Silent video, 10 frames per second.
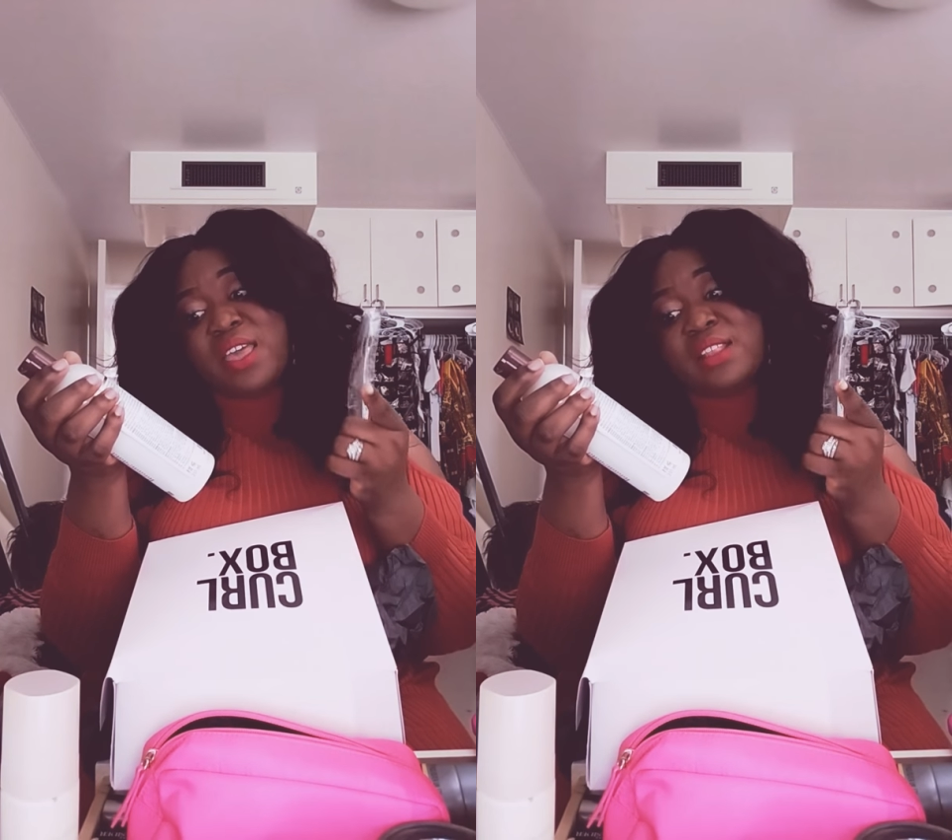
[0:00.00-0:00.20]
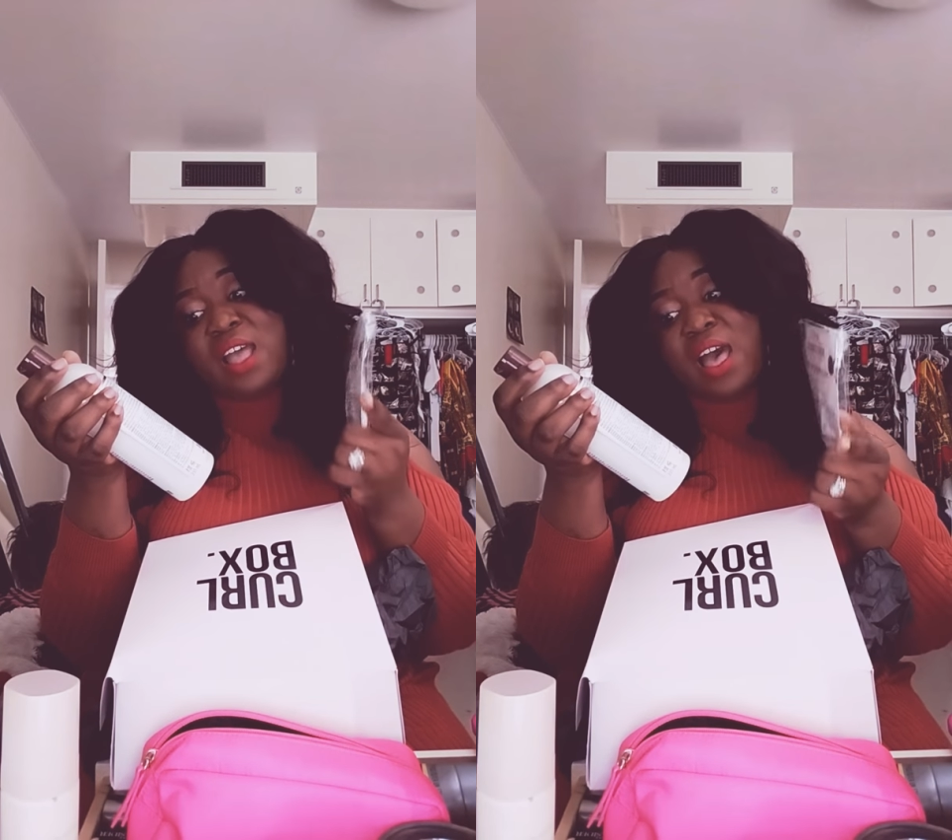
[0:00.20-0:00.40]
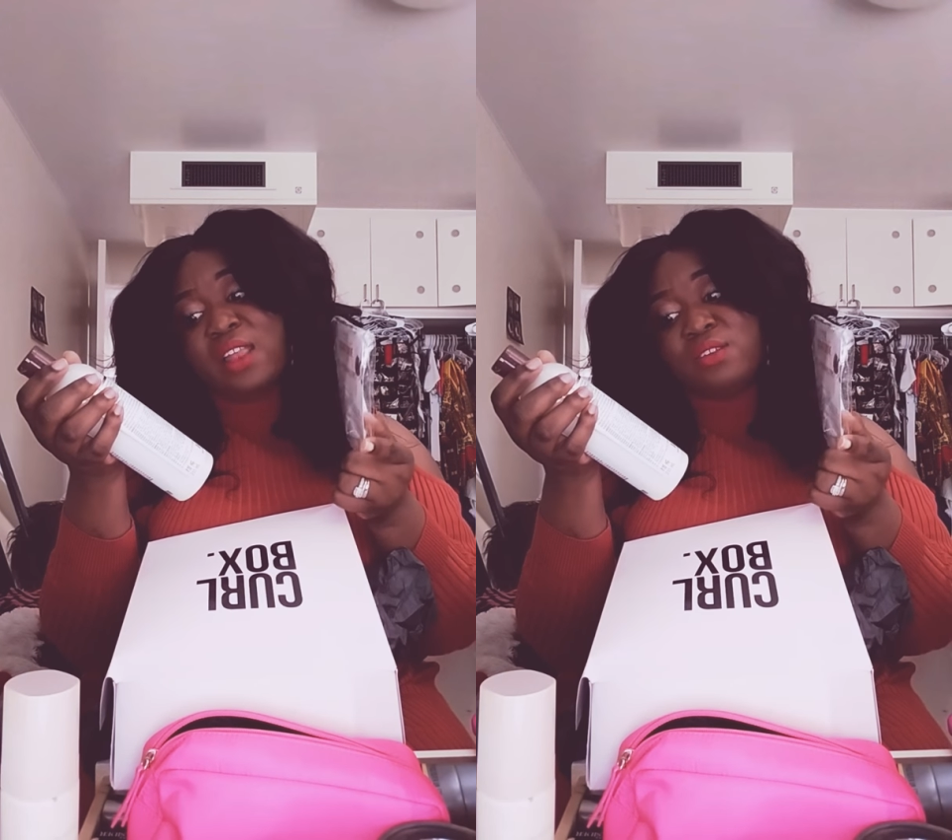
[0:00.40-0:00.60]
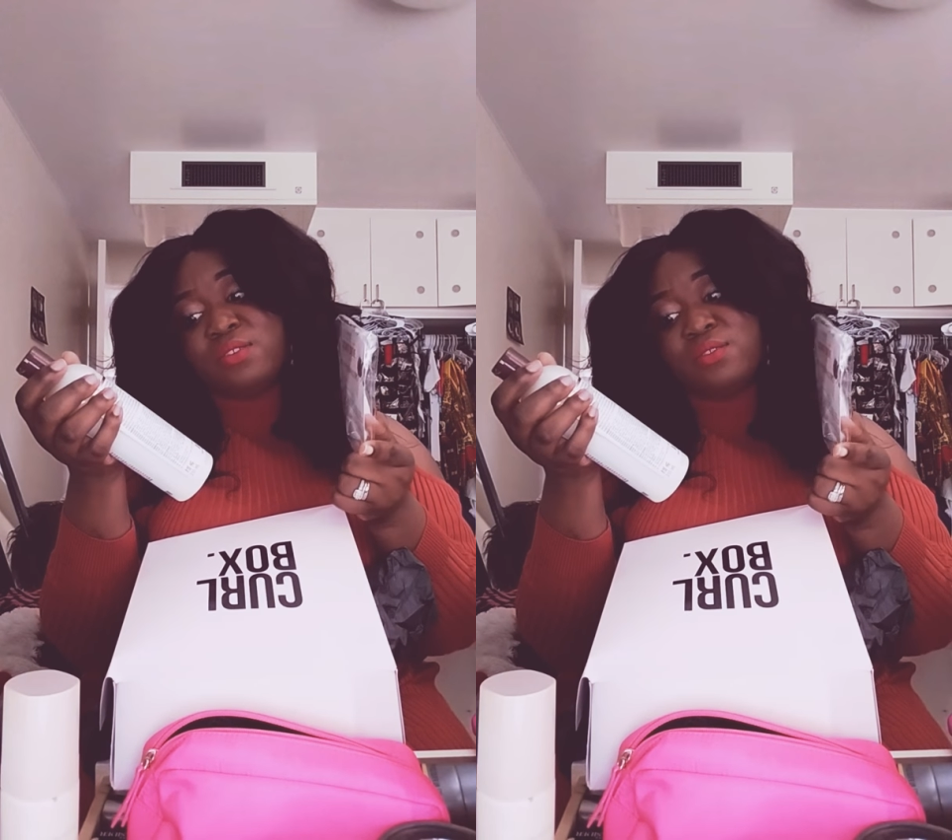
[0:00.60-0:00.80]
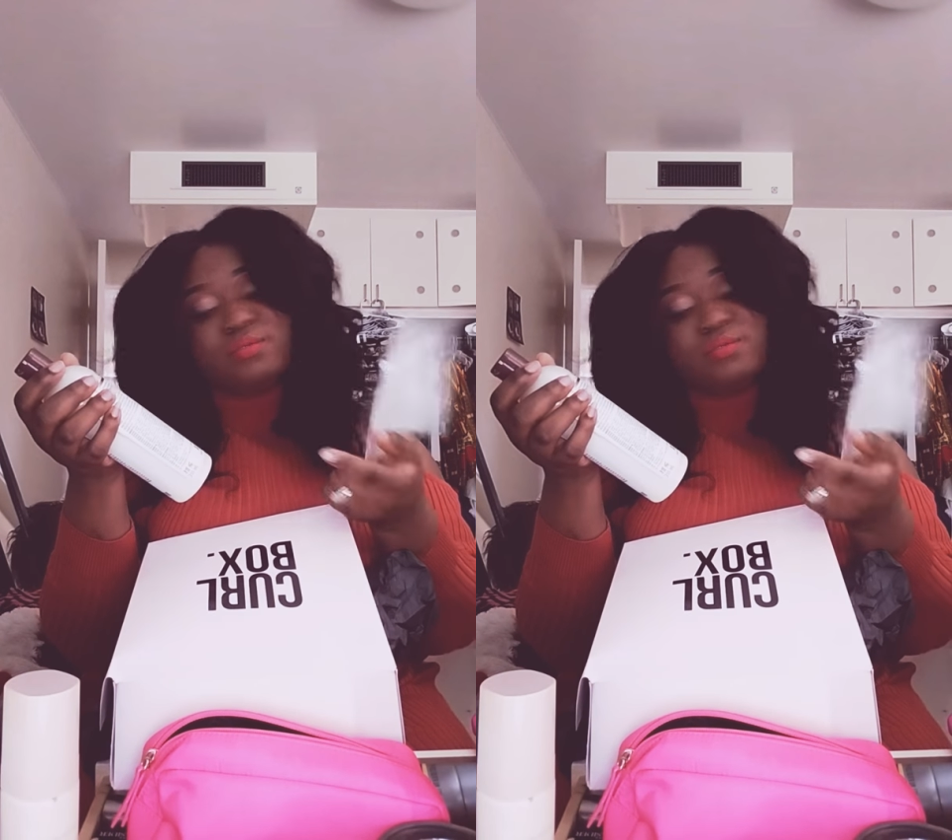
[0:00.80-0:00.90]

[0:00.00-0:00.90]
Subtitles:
and aloe.